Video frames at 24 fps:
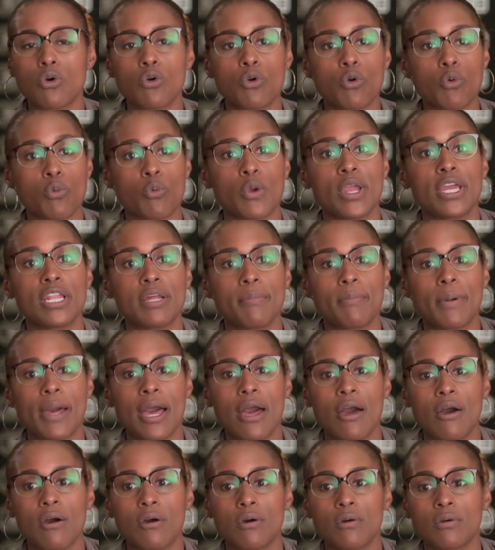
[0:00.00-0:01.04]
great
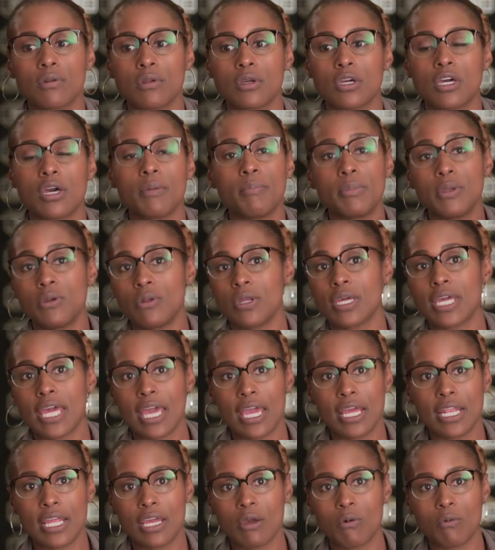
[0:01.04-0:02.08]
about
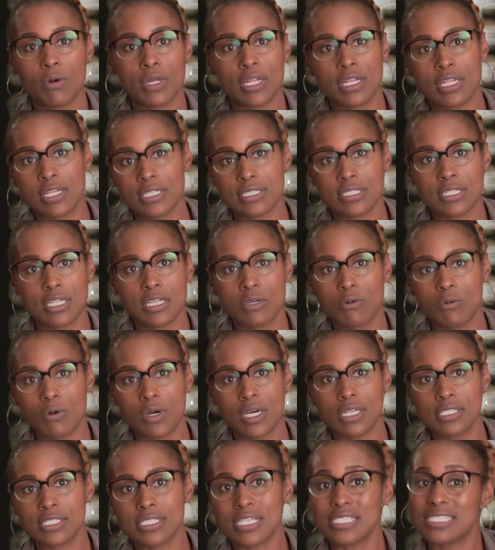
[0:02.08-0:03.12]
communicating what it is that he
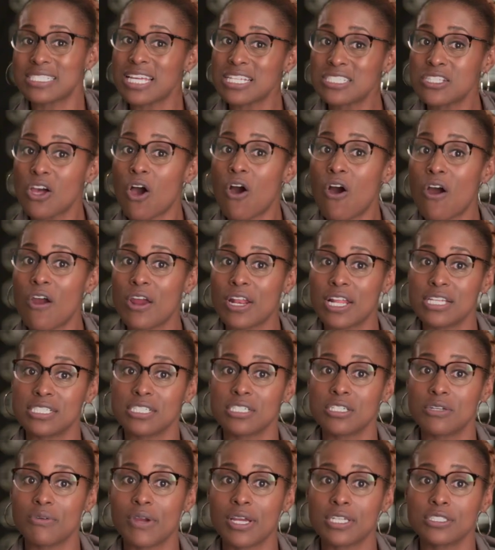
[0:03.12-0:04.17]
wants, because that's hard as
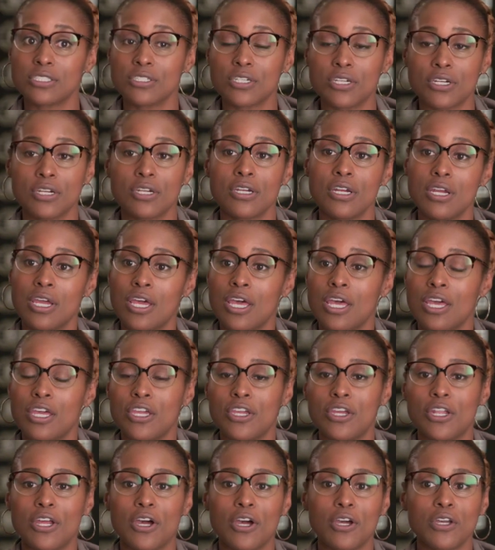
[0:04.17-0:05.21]
a director.
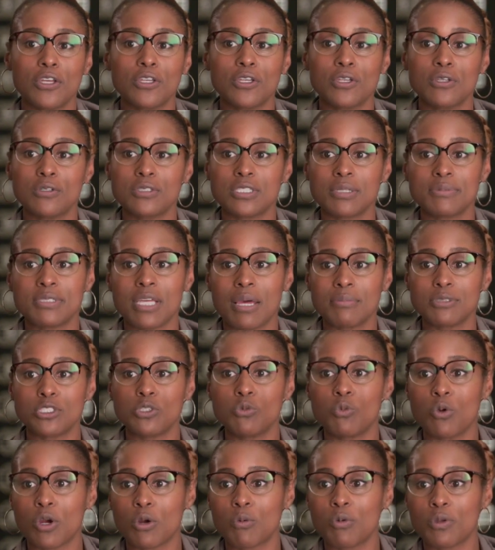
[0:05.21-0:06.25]
You know, sometimes
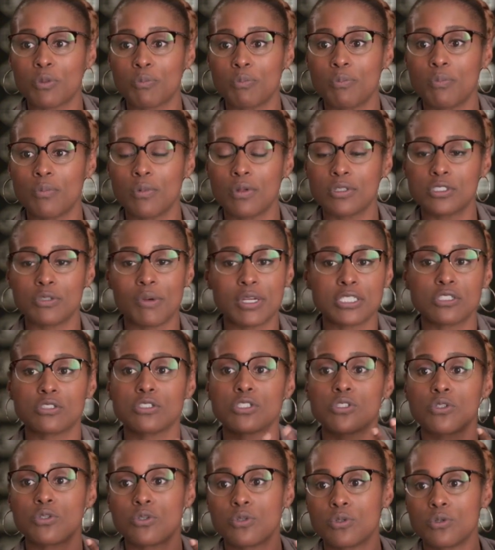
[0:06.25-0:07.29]
you work with
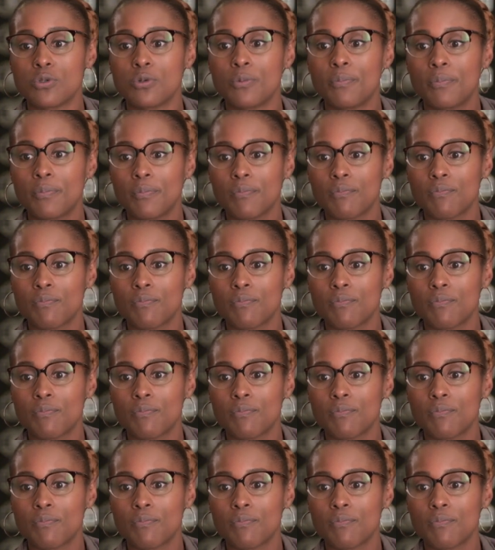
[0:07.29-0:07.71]
directors who